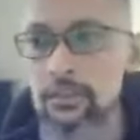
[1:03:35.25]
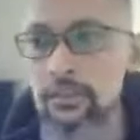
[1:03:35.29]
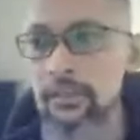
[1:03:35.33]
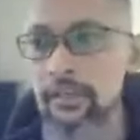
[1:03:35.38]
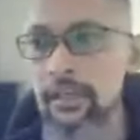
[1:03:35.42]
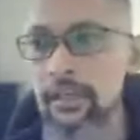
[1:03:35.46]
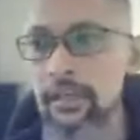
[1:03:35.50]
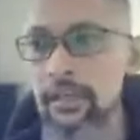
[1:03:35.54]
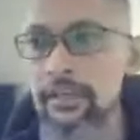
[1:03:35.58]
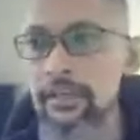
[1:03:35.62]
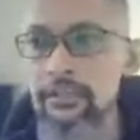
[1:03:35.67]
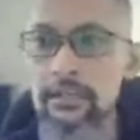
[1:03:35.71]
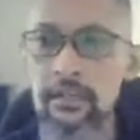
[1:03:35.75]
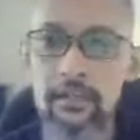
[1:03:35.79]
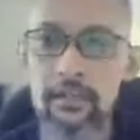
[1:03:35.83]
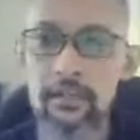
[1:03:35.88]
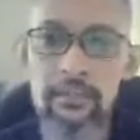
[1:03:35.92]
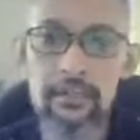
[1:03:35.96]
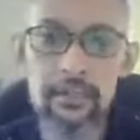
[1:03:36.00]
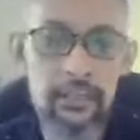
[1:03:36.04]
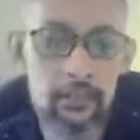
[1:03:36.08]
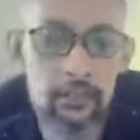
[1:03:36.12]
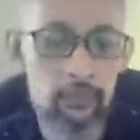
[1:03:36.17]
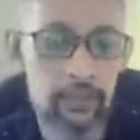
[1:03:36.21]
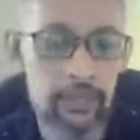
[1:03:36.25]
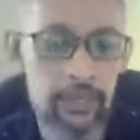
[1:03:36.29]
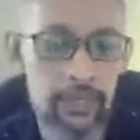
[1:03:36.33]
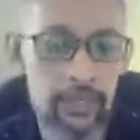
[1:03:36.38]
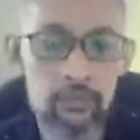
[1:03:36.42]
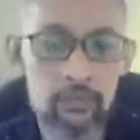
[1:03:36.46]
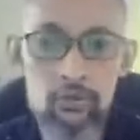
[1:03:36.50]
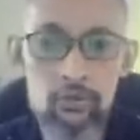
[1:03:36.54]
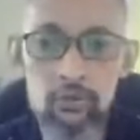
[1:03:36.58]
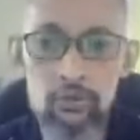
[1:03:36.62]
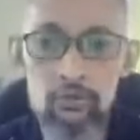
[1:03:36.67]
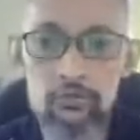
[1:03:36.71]
And the other thing that we can
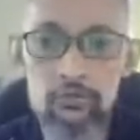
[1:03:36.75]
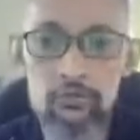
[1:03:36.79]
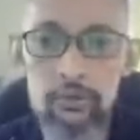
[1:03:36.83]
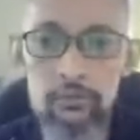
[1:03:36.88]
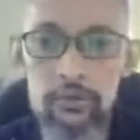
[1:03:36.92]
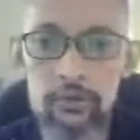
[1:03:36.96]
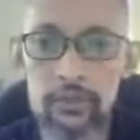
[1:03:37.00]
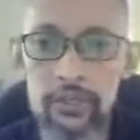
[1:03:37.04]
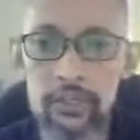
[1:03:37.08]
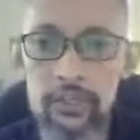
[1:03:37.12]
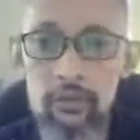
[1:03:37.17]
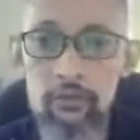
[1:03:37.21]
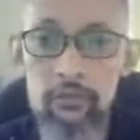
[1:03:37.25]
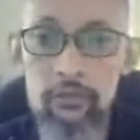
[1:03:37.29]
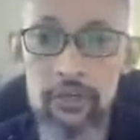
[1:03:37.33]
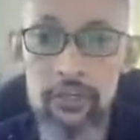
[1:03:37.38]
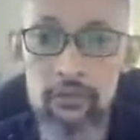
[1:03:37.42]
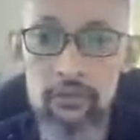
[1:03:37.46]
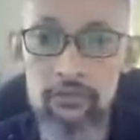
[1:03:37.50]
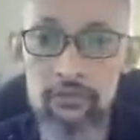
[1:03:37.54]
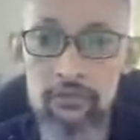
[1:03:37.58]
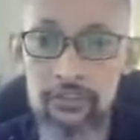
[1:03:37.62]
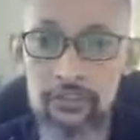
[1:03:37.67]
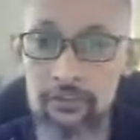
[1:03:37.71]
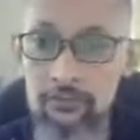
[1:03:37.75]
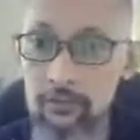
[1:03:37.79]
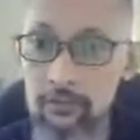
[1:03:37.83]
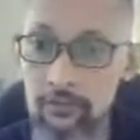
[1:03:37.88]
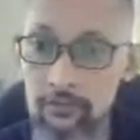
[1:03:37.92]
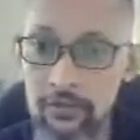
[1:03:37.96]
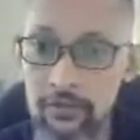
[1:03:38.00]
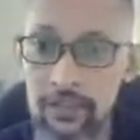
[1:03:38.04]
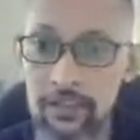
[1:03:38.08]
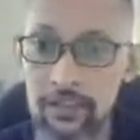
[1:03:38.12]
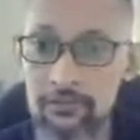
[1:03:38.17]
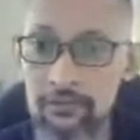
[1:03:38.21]
do from here, okay, don't forget to save your
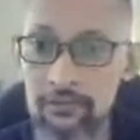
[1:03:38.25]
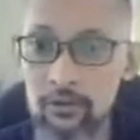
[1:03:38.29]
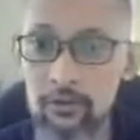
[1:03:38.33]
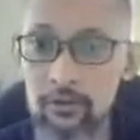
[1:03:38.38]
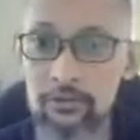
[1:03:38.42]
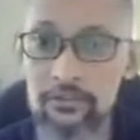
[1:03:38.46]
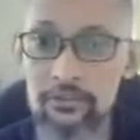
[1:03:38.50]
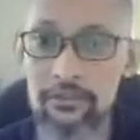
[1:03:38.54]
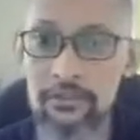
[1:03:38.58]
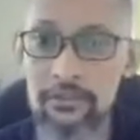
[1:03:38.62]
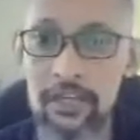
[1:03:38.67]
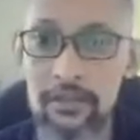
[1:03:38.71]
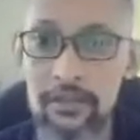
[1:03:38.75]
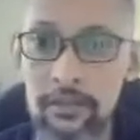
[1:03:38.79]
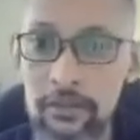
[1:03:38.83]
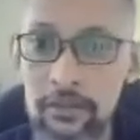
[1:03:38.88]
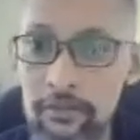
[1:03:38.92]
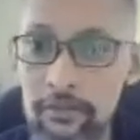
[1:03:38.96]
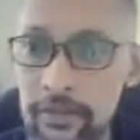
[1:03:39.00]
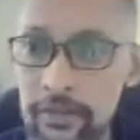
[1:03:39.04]
files all the time, right?